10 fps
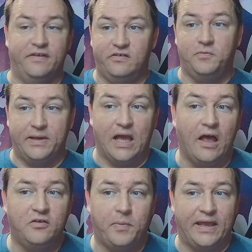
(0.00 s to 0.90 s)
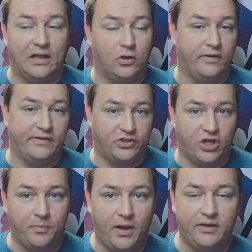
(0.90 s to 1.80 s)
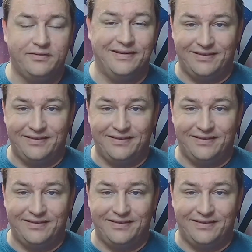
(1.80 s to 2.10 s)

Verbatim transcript: This is because by including this checkbox,